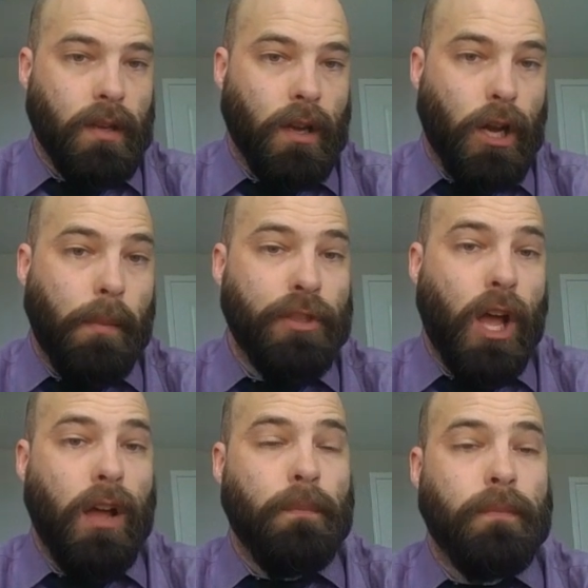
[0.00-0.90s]
A common
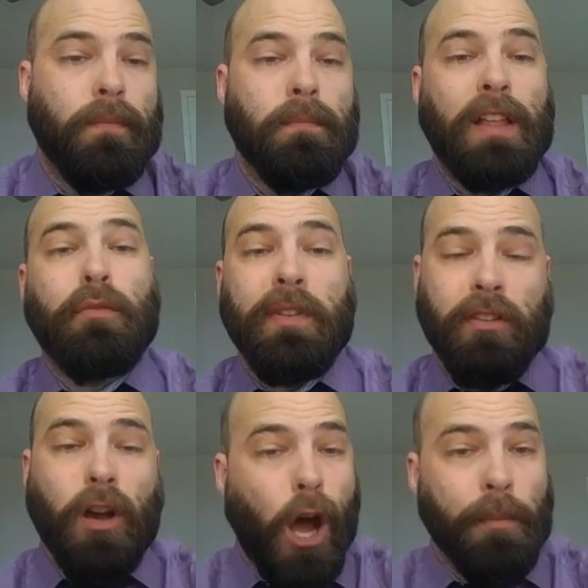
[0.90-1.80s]
law. Blasphemy is
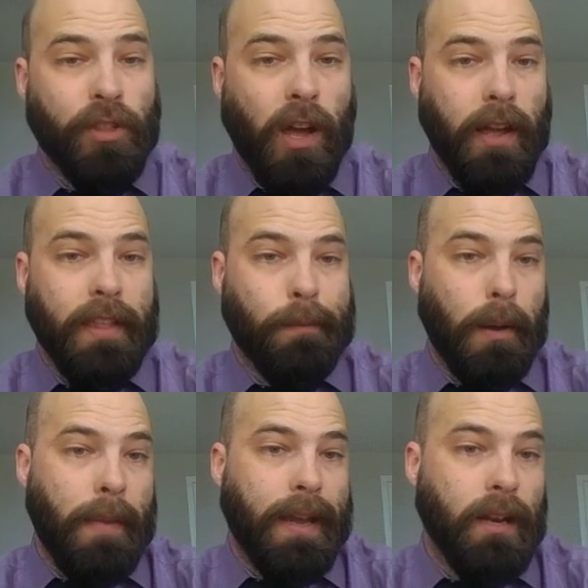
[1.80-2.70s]
a common law, and
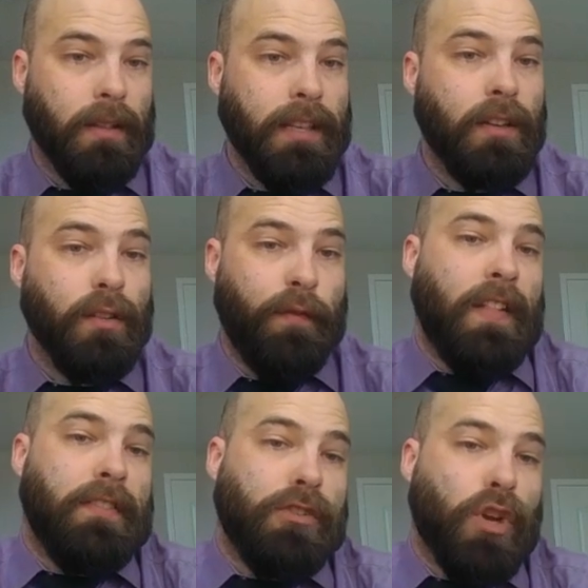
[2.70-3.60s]
thereby make it legal
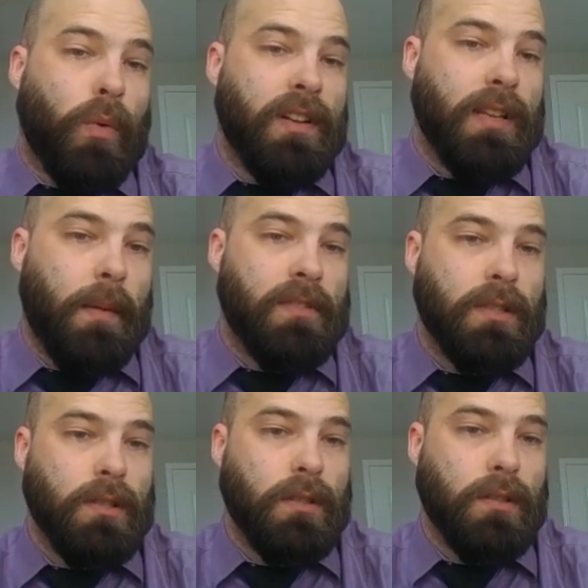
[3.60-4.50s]
offense to show
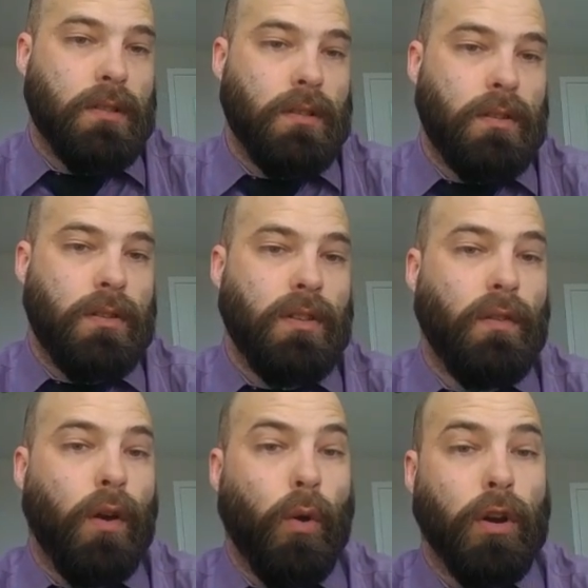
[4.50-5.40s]
contempt
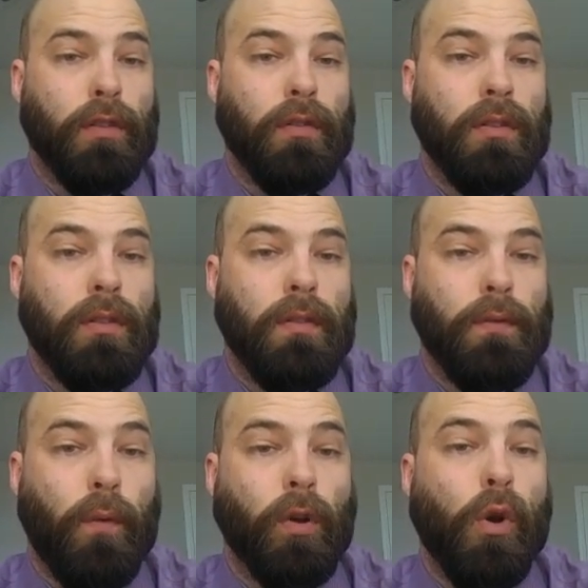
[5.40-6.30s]
or
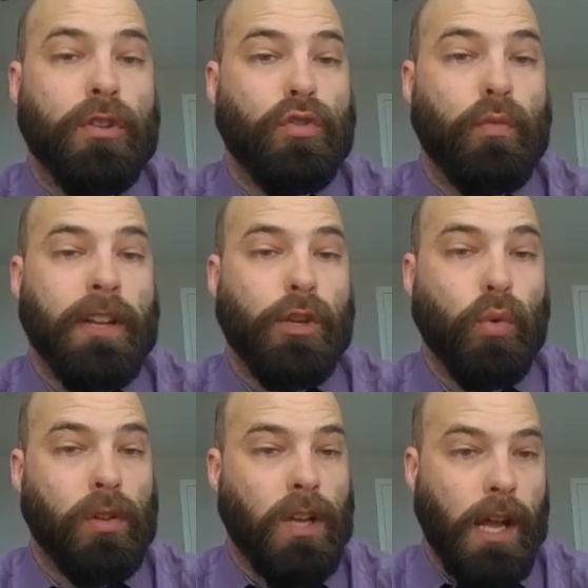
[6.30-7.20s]
to
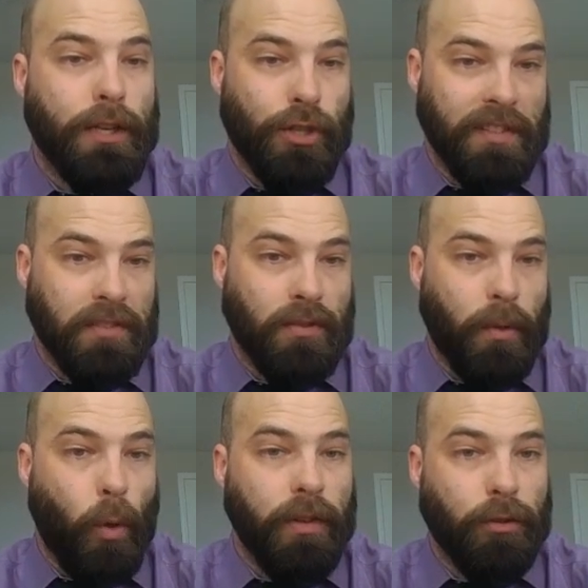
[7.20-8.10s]
ridicule God, Jesus, or
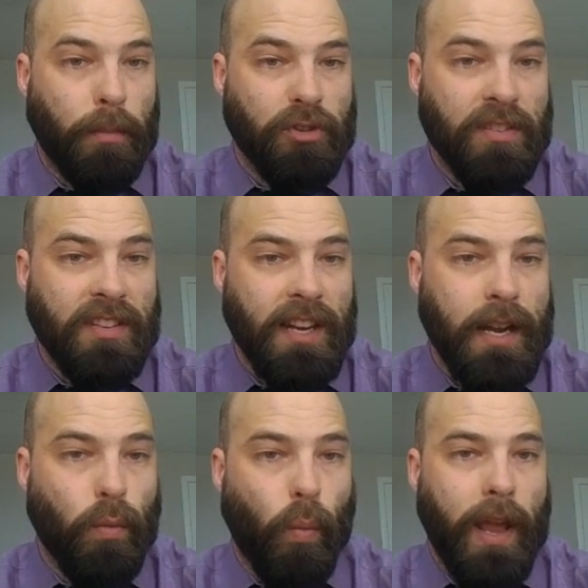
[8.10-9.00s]
the Holy Scriptures in
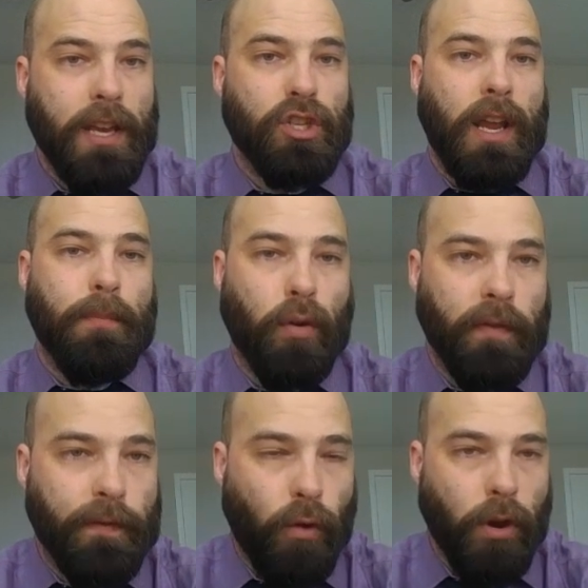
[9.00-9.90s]
any way, shape, or
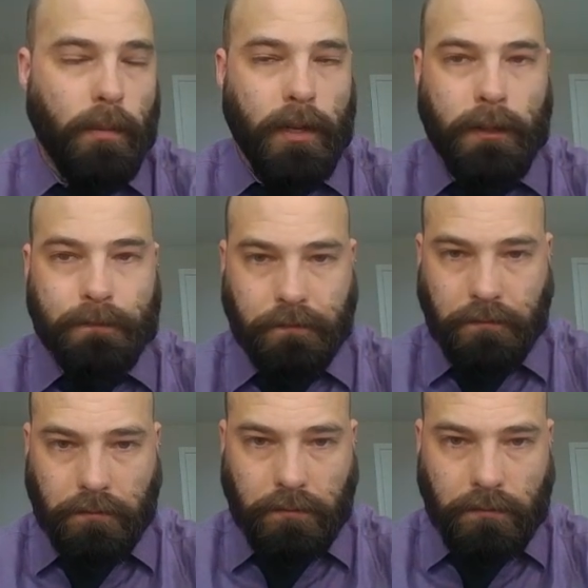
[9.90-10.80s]
form.
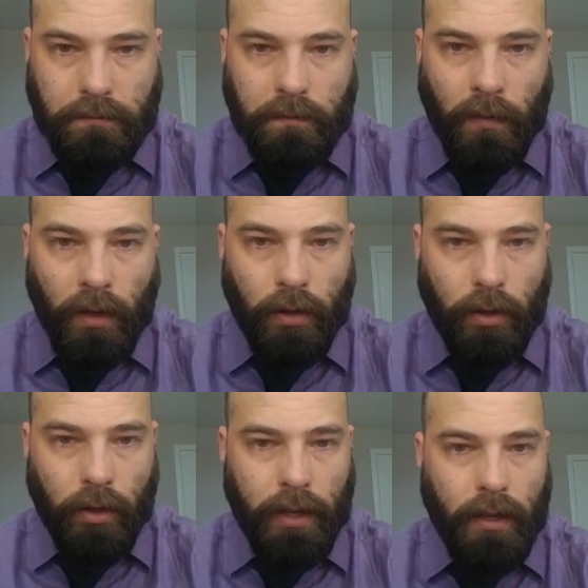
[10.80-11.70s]

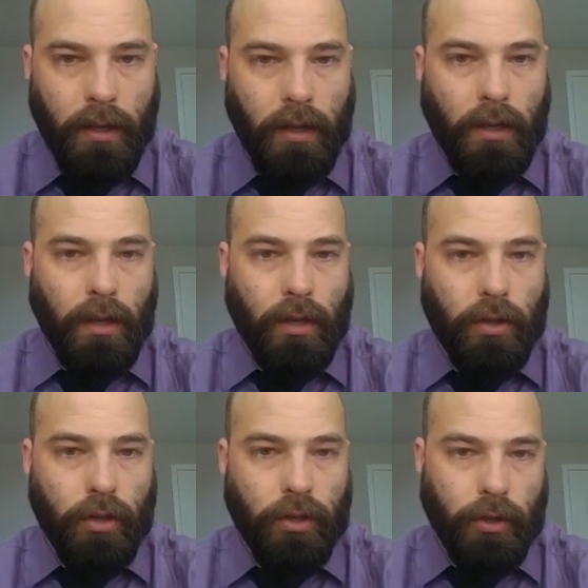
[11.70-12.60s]
Good.
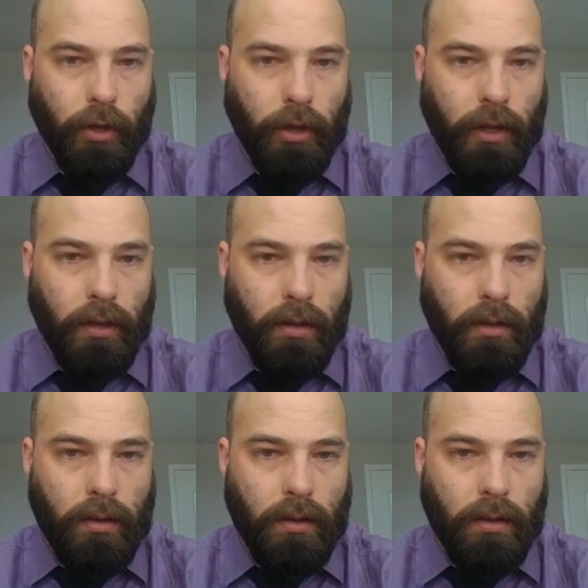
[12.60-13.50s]
Good, good, good.
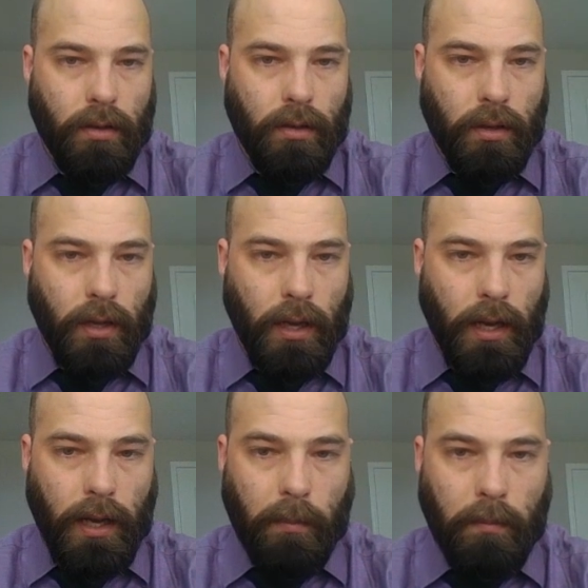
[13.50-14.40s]

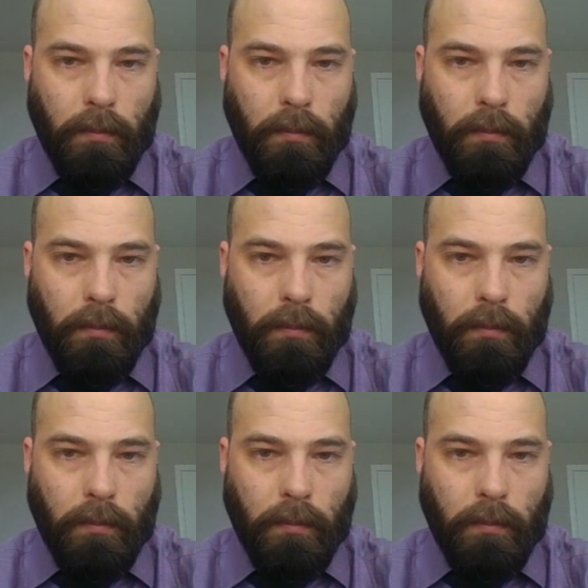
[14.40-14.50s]
There